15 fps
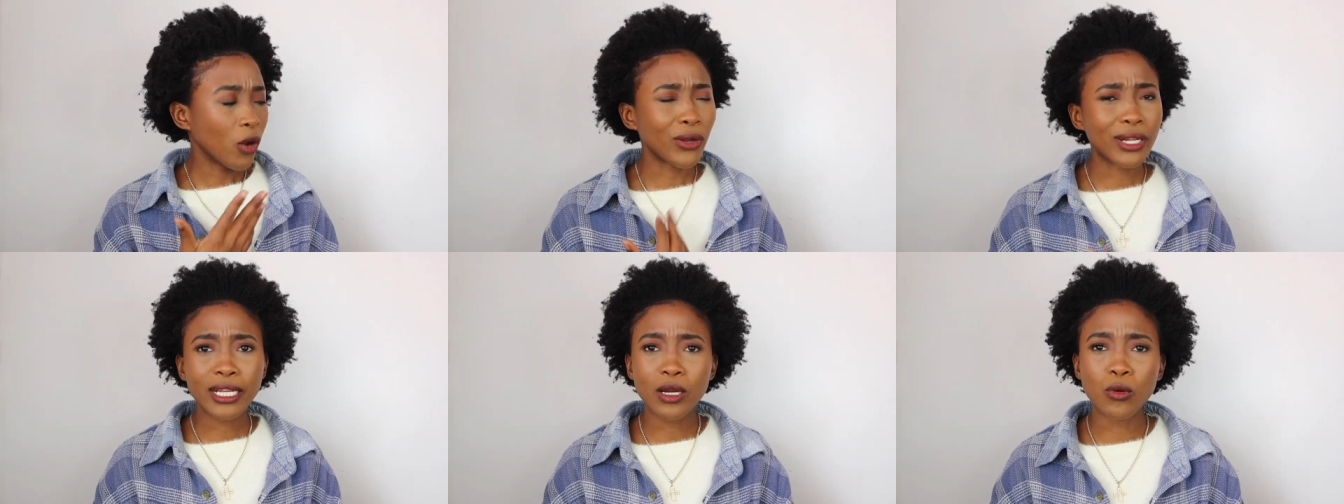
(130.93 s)

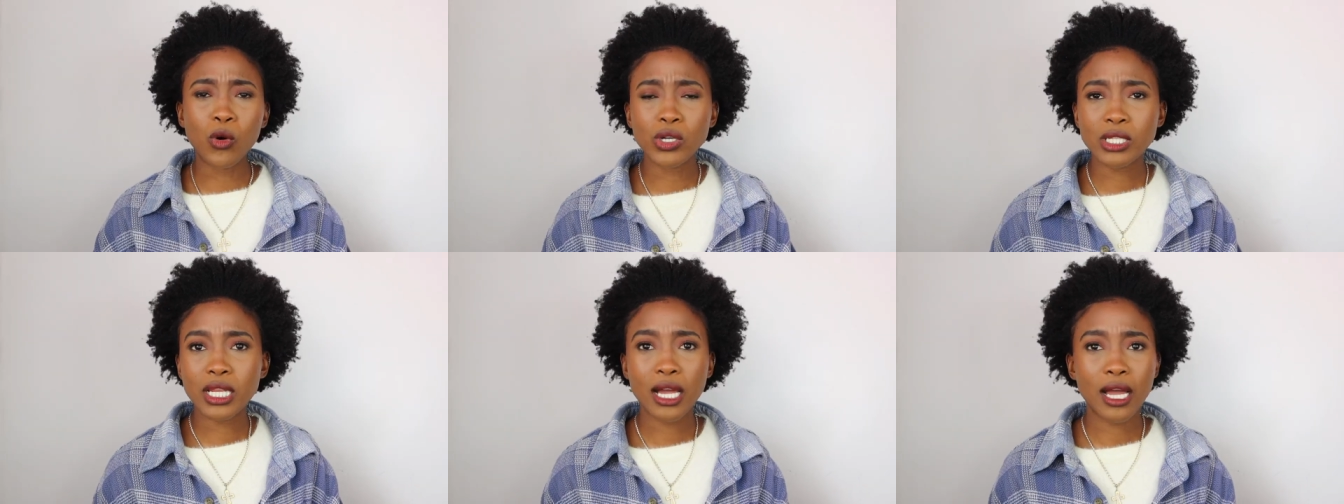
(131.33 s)
Clear
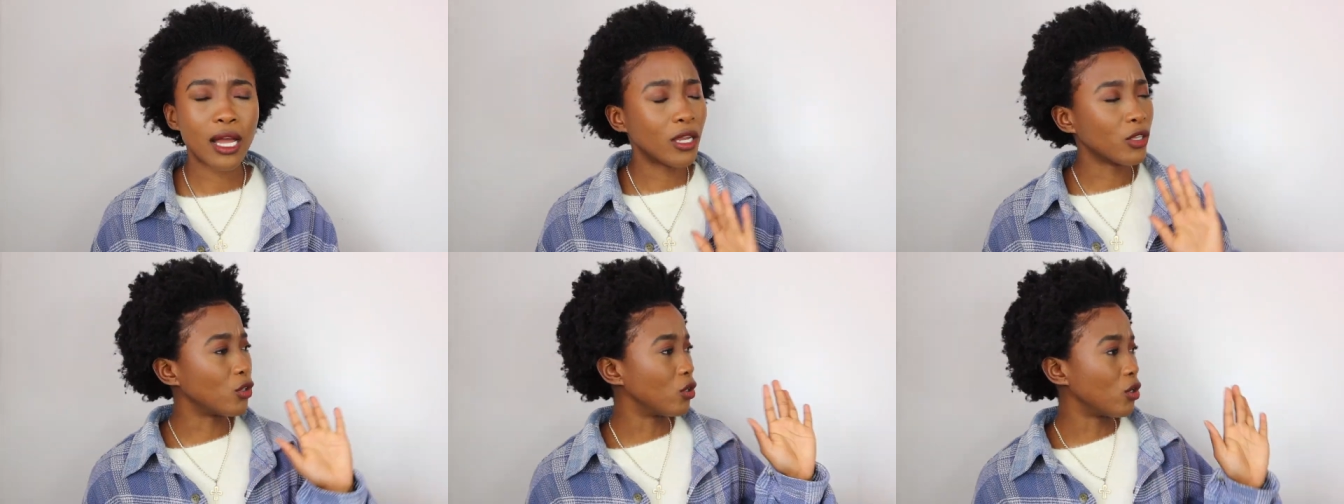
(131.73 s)

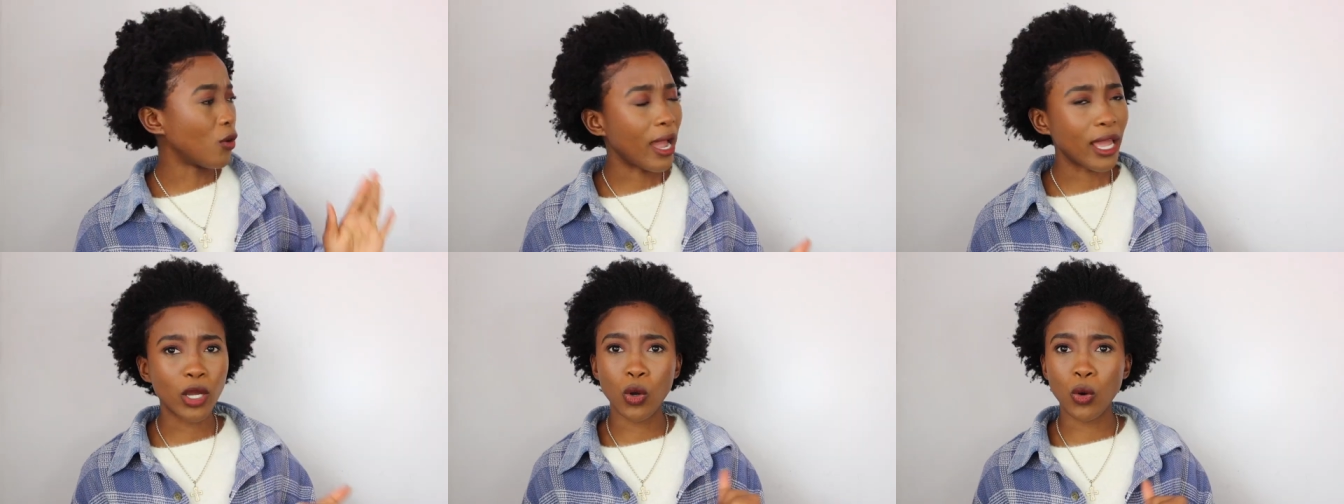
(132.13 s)
water, you know,
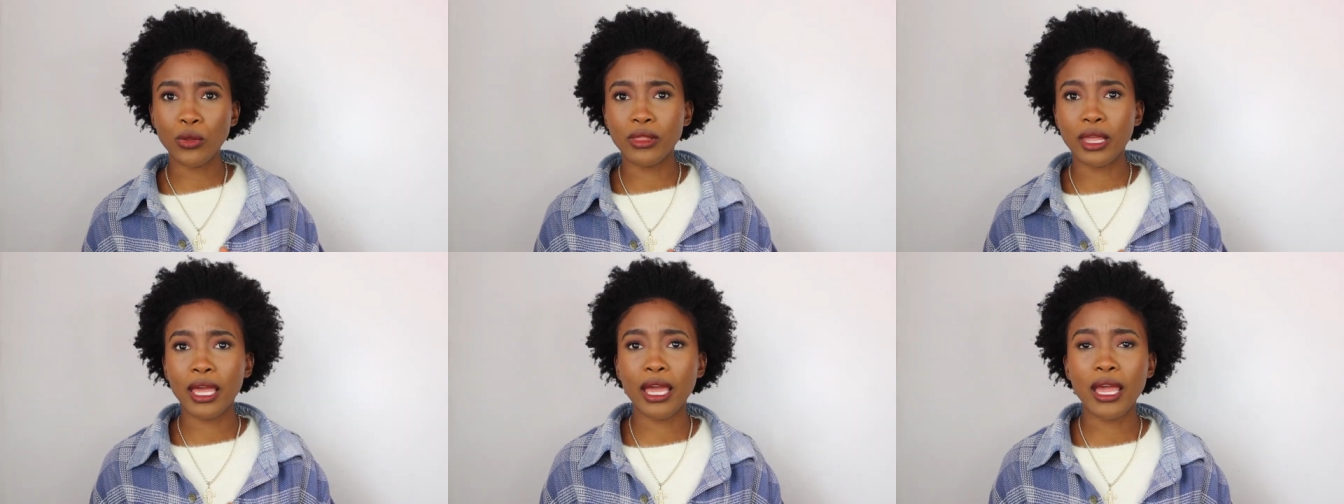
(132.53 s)
I go
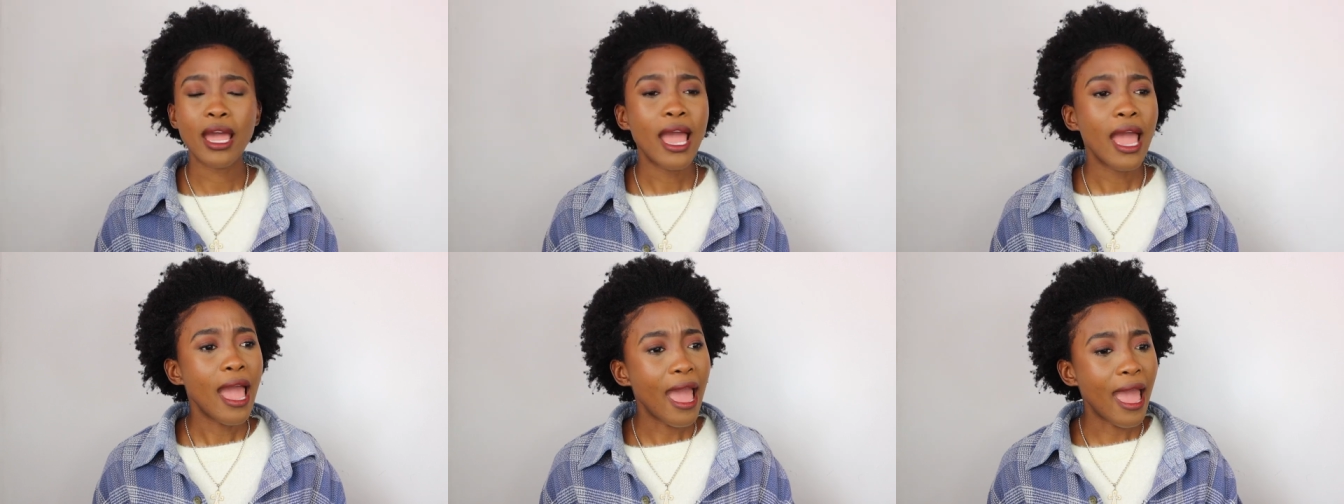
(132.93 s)
there
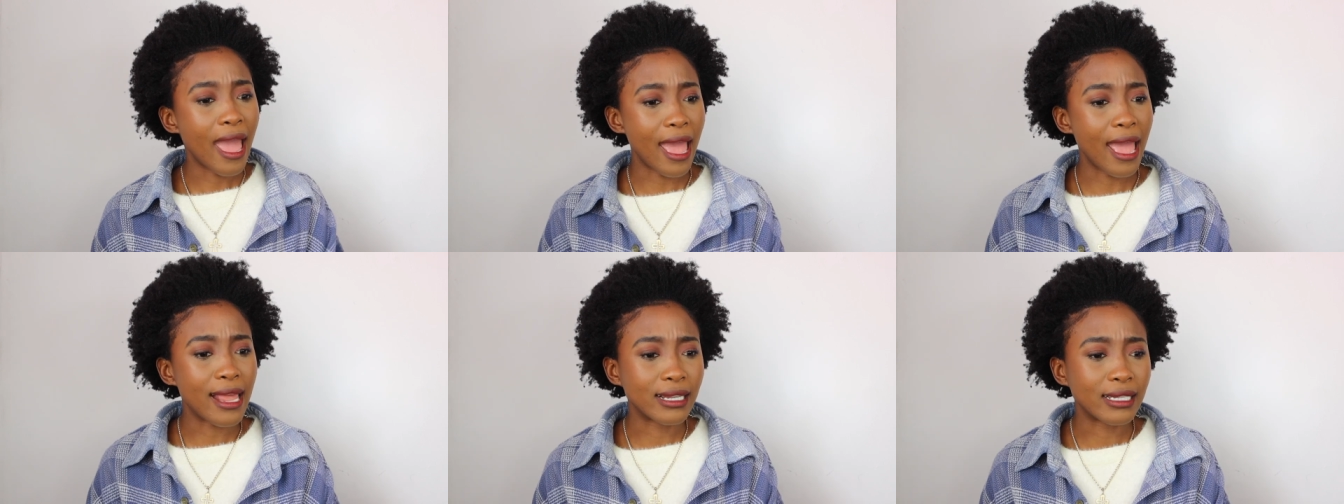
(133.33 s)

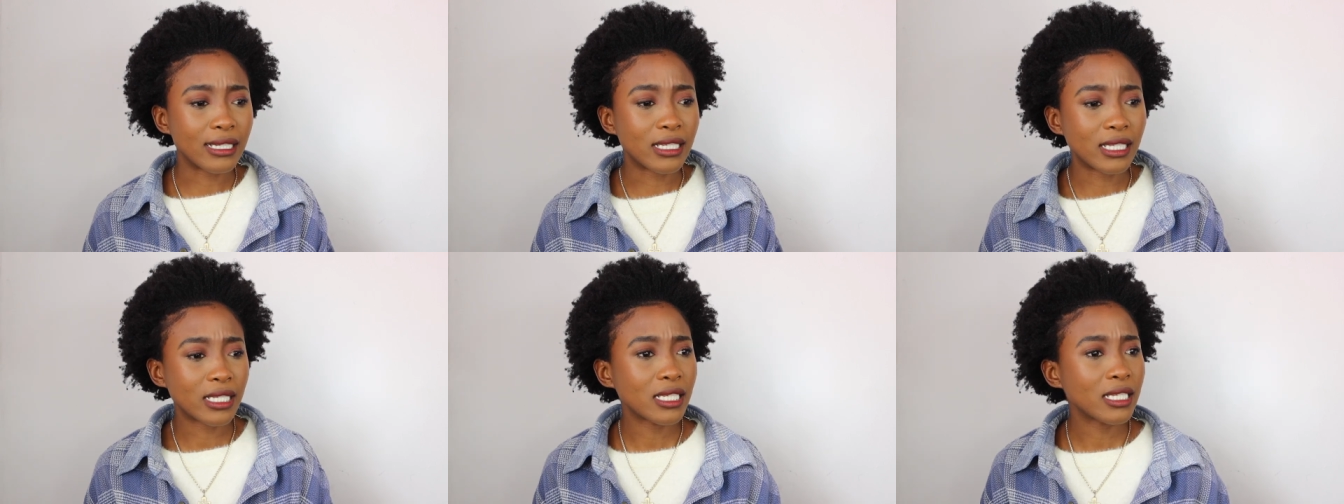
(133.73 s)
and